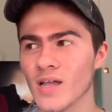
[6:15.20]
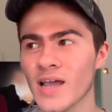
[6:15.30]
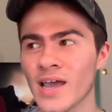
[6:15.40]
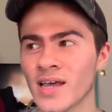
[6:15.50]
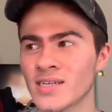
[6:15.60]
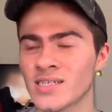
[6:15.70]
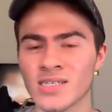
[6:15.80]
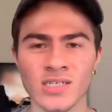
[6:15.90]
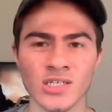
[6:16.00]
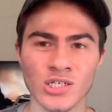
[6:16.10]
And,
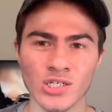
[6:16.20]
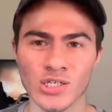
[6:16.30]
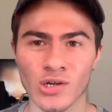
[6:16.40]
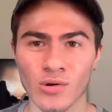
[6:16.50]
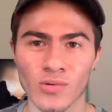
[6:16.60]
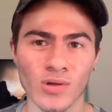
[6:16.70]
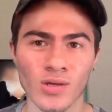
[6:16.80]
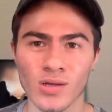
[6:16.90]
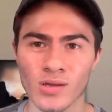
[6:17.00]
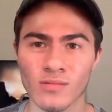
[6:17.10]
you know,
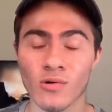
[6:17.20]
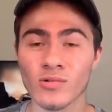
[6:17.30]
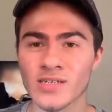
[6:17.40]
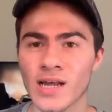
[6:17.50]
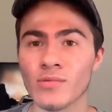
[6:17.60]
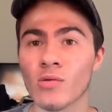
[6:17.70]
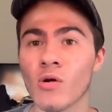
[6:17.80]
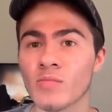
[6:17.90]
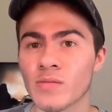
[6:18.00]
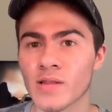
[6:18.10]
the only time they
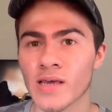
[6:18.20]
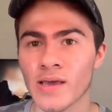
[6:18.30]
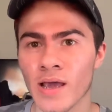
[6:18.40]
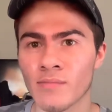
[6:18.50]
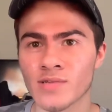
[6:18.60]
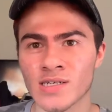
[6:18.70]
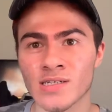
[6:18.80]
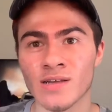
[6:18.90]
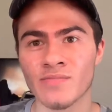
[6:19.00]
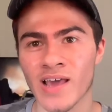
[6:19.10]
won't be playing games
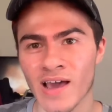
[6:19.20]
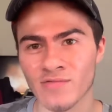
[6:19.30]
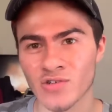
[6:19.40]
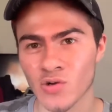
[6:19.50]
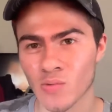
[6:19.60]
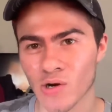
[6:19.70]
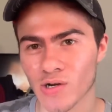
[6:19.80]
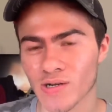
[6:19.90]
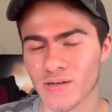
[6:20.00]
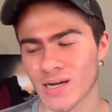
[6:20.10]
is that they have to do
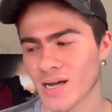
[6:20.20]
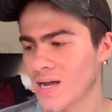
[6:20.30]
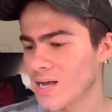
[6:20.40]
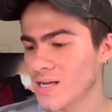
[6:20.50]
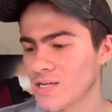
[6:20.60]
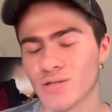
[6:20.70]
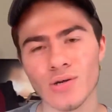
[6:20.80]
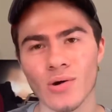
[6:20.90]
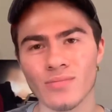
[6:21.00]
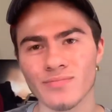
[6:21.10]
work.
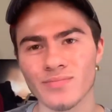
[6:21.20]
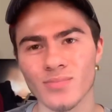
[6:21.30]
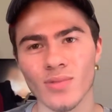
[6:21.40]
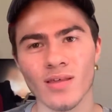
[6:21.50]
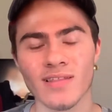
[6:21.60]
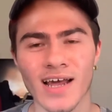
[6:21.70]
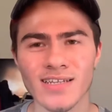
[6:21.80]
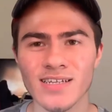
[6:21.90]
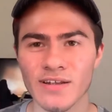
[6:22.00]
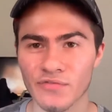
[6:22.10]
So
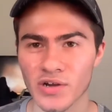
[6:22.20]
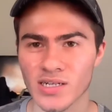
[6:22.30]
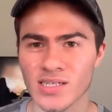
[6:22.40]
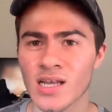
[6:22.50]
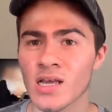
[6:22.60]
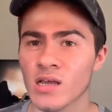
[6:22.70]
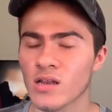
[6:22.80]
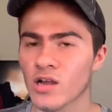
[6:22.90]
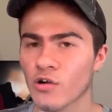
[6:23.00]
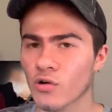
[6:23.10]
that's the difference.
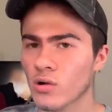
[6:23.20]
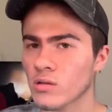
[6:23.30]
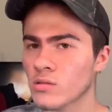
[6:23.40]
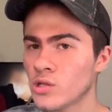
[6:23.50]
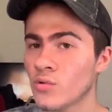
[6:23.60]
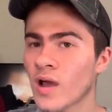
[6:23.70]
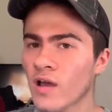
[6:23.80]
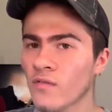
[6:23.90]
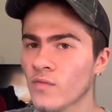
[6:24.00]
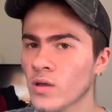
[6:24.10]
Now, you
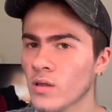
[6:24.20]
have